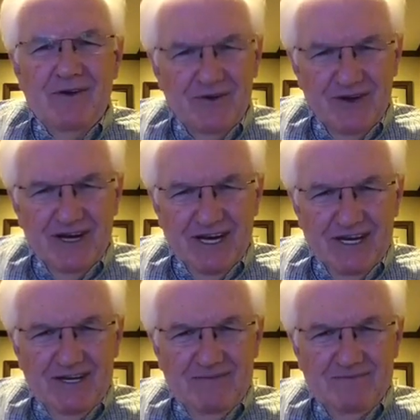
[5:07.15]

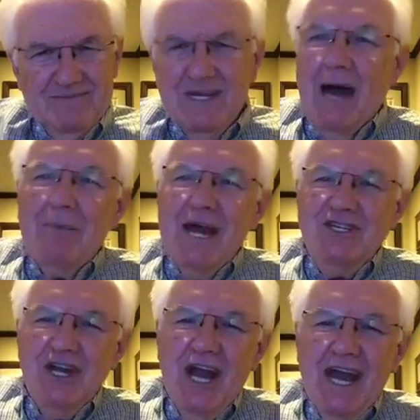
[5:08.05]
read. God
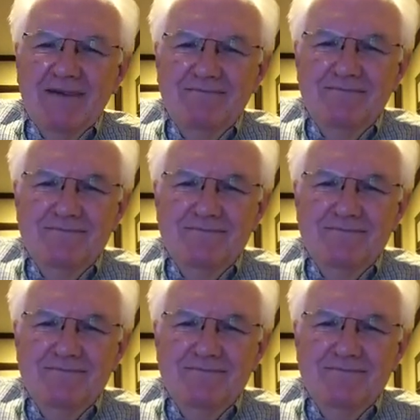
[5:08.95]
bless you now.